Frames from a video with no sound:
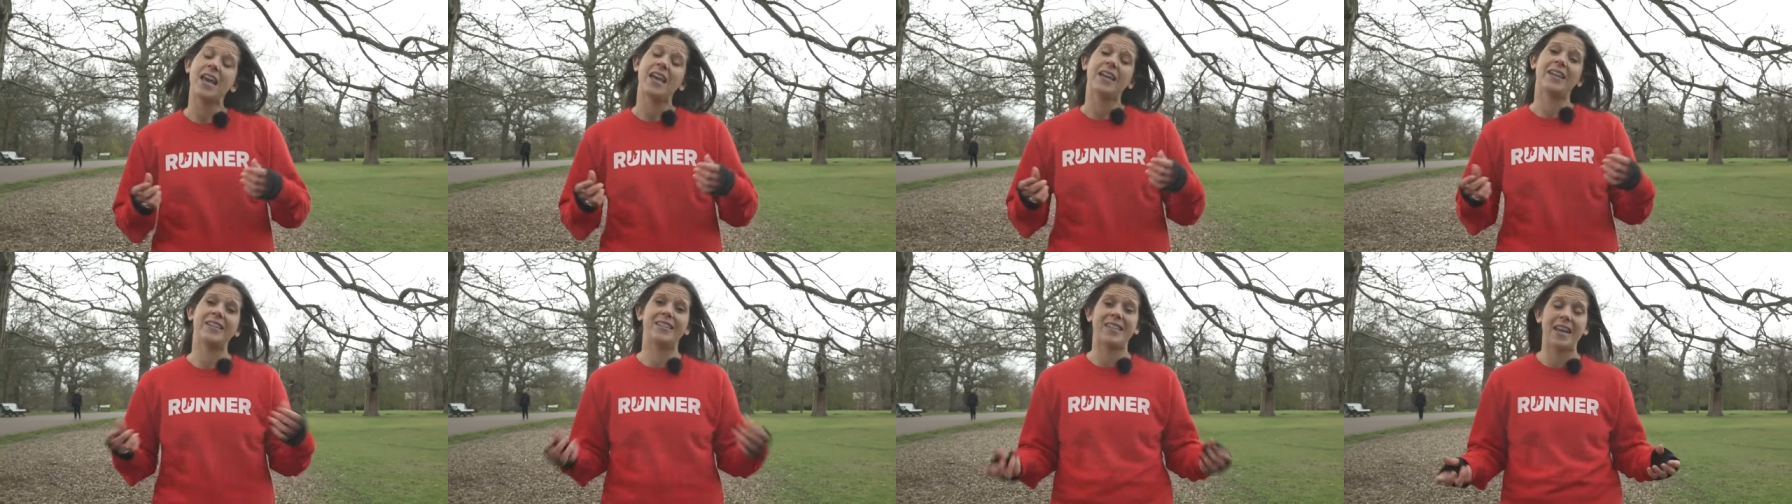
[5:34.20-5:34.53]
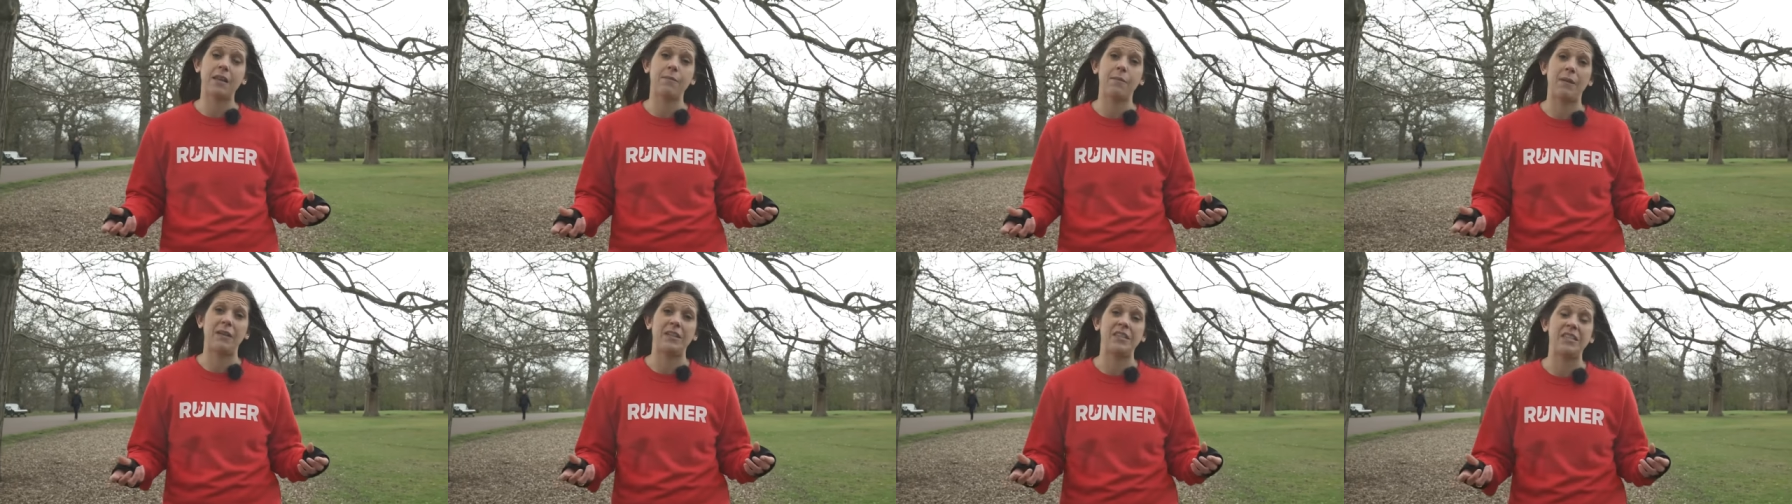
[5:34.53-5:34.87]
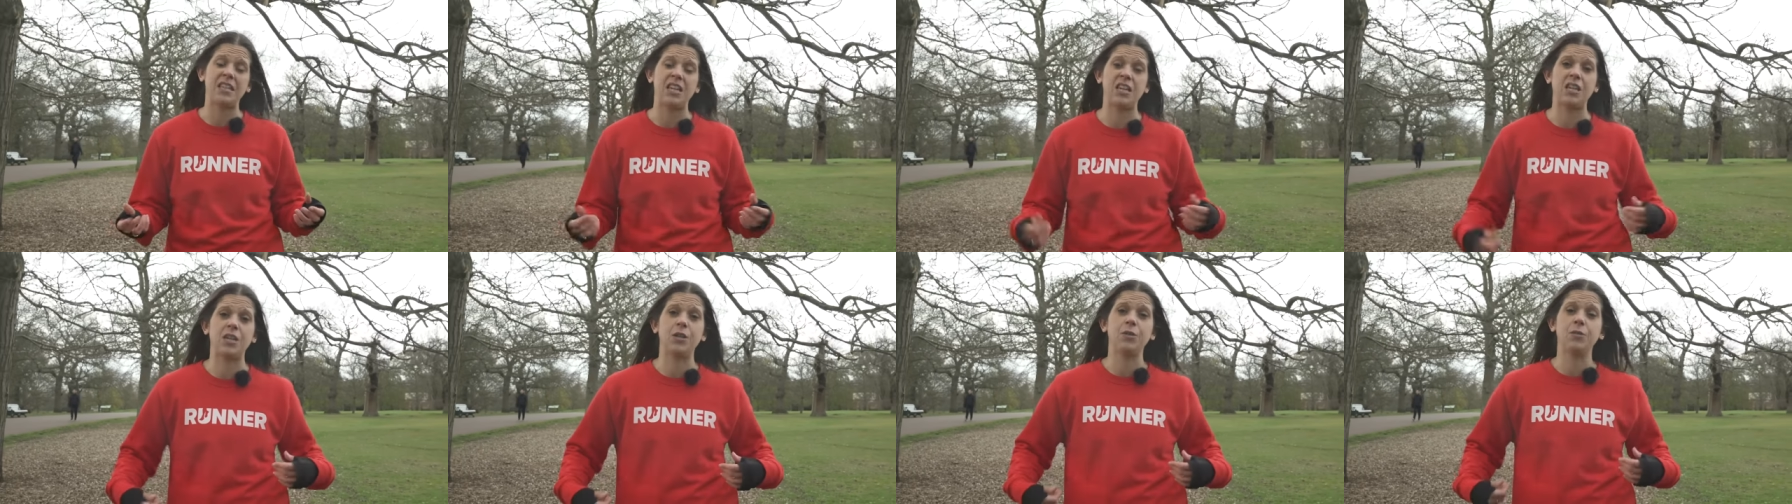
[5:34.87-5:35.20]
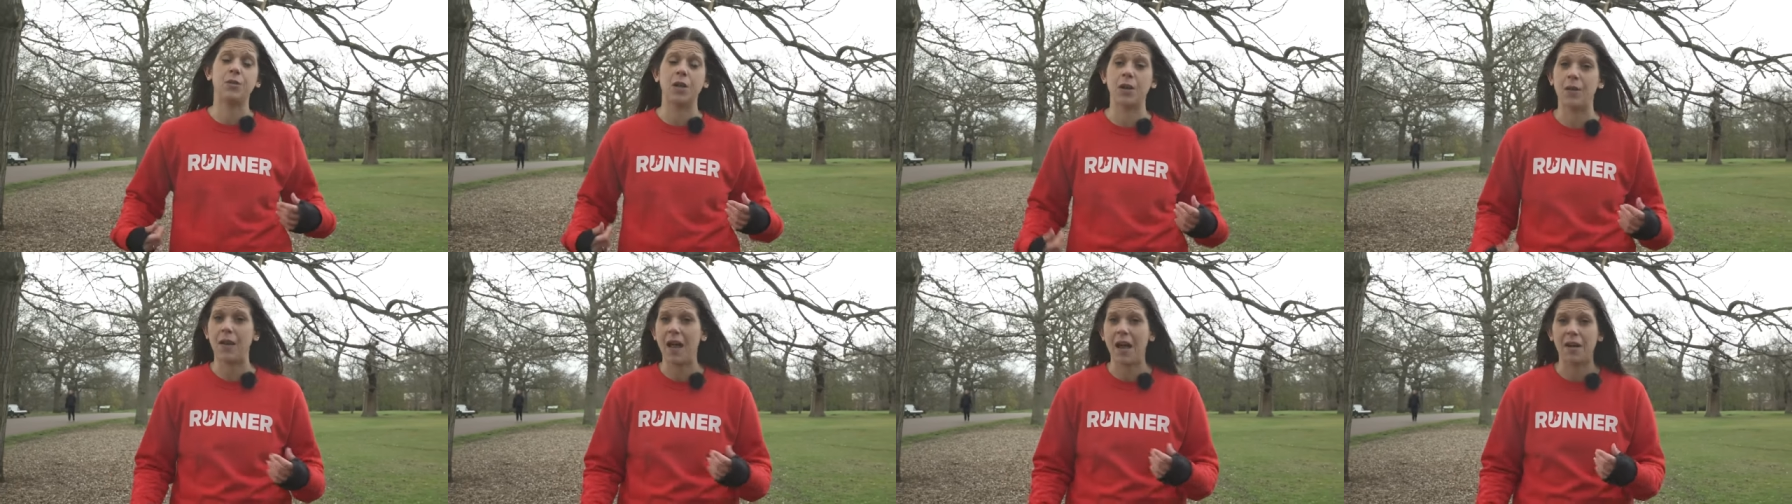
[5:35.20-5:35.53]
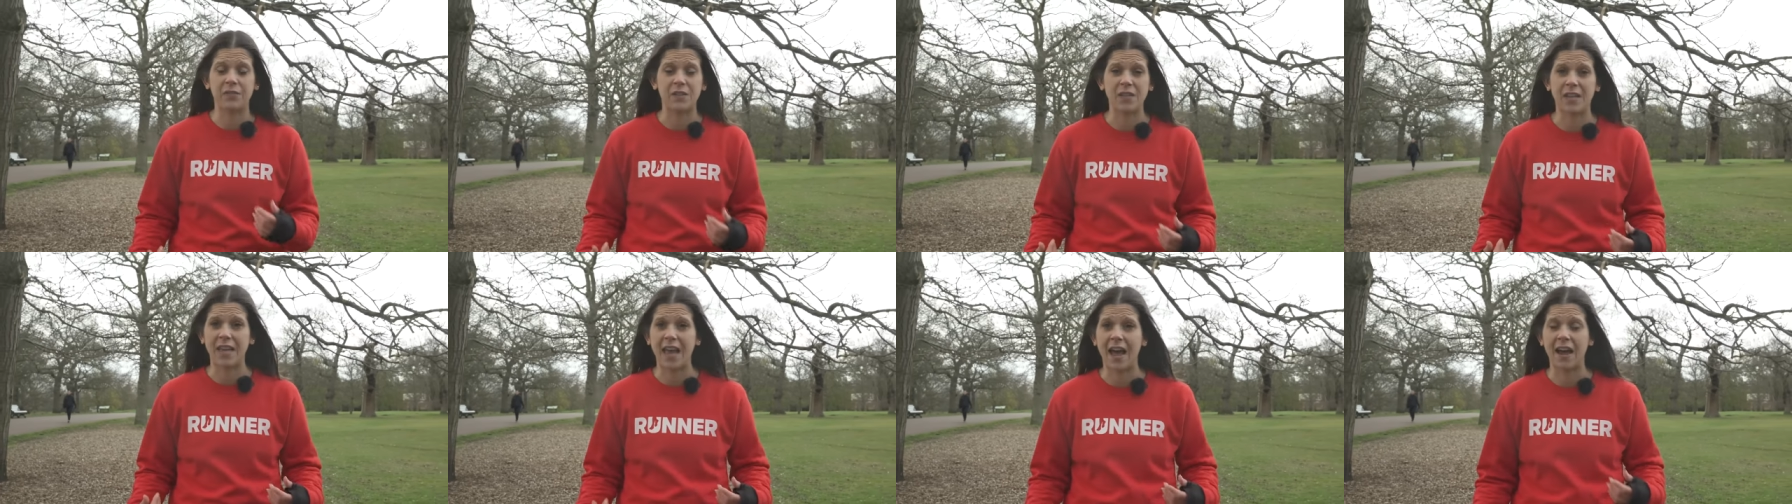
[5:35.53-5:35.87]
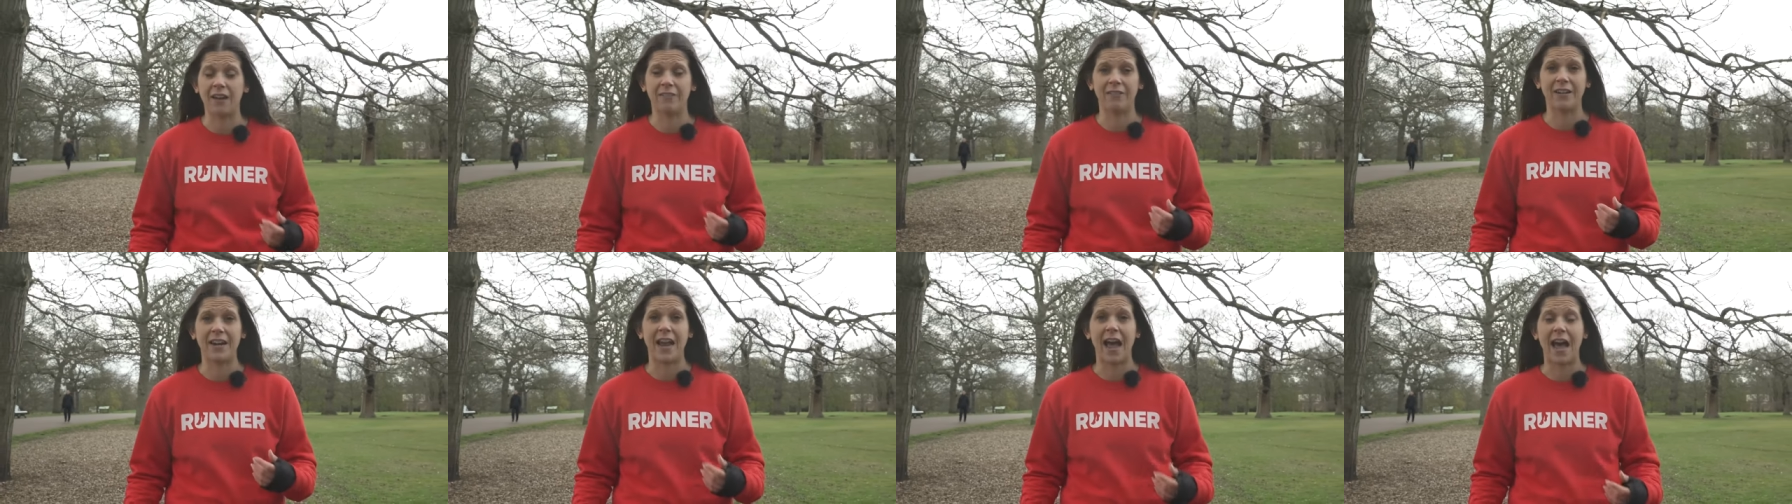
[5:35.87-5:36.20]
because then it means that you don't have to
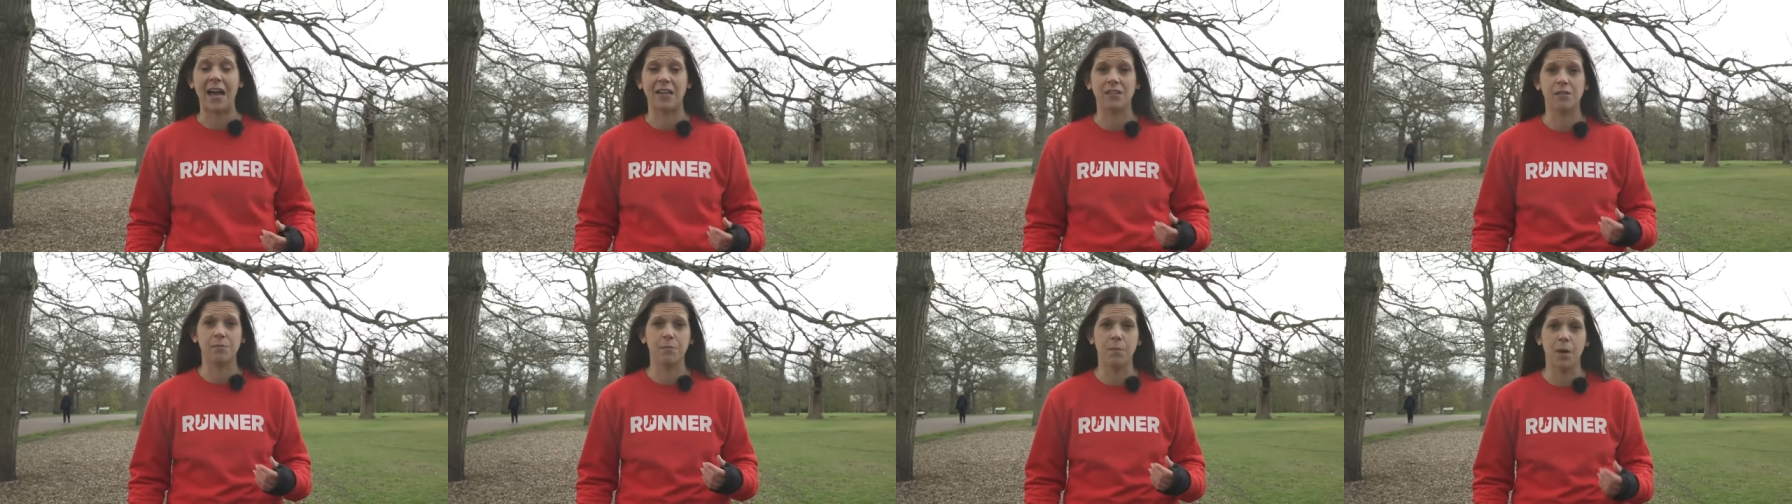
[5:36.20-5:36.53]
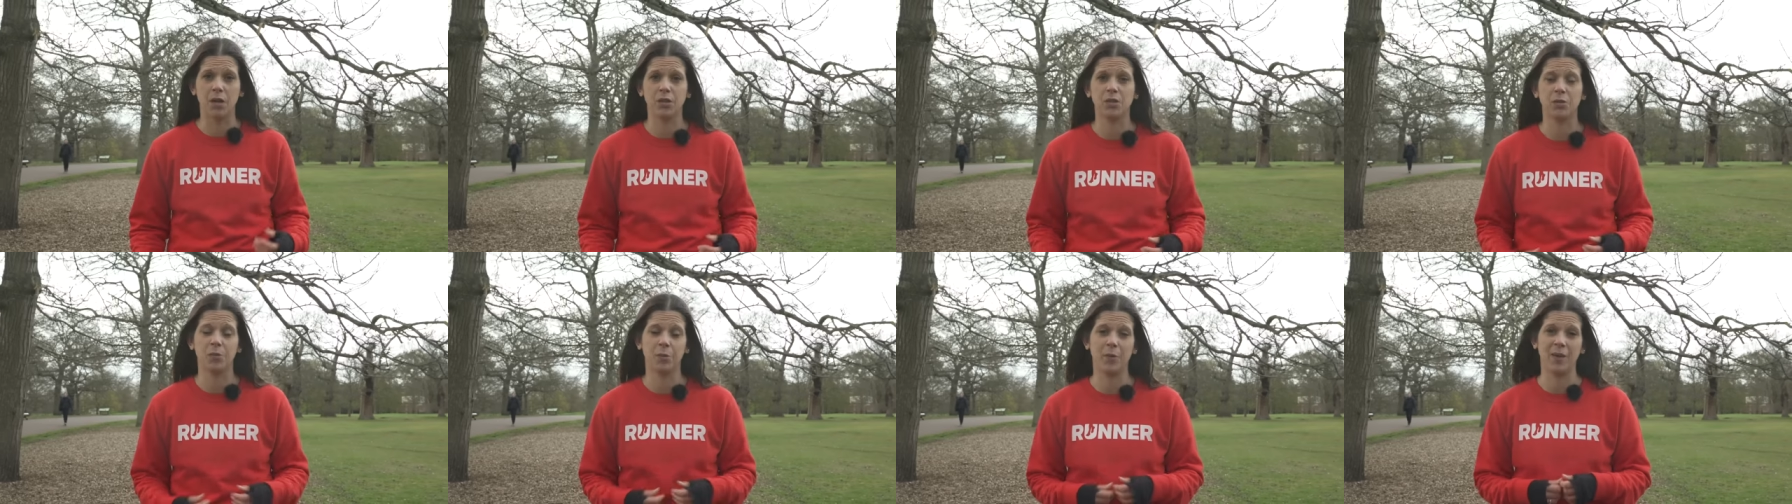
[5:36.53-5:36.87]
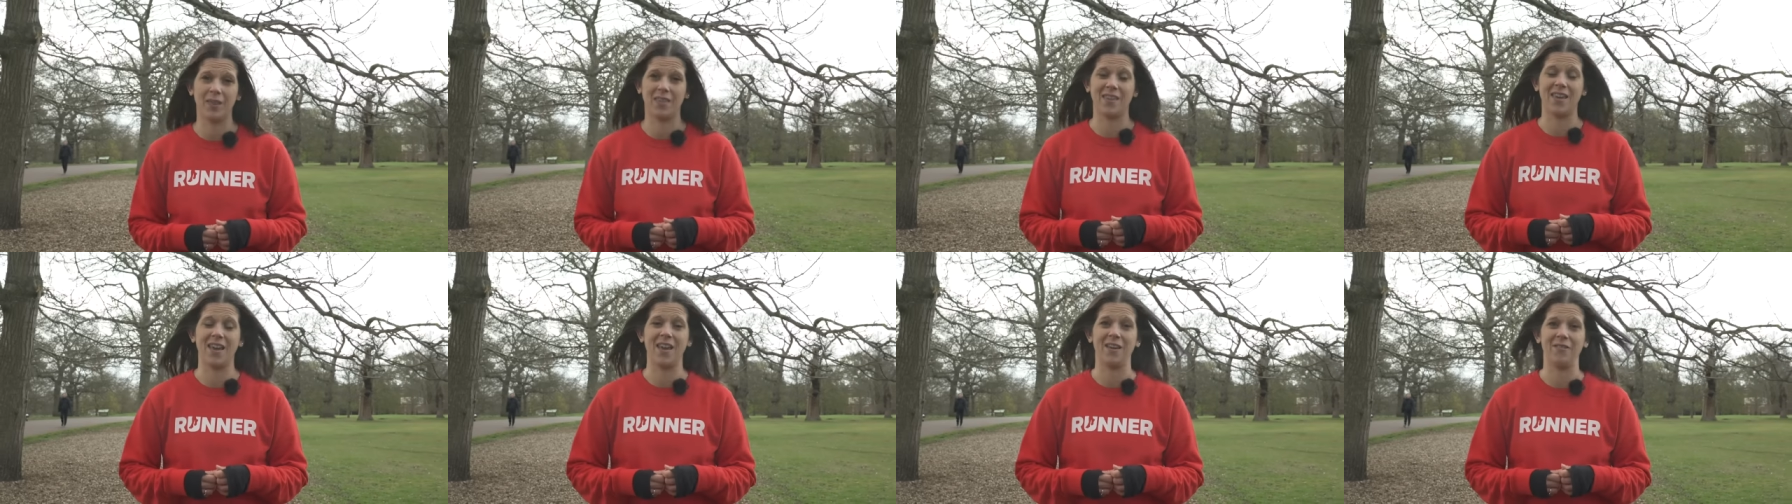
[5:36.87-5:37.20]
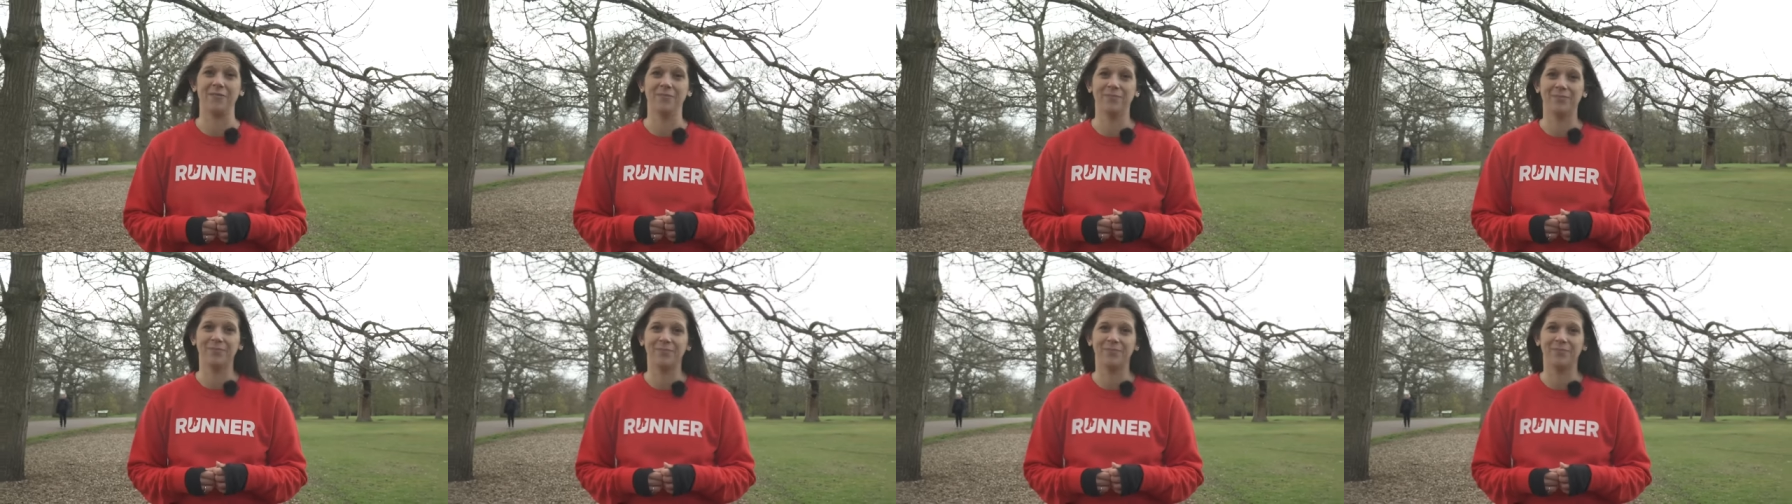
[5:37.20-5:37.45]
carry as much with you.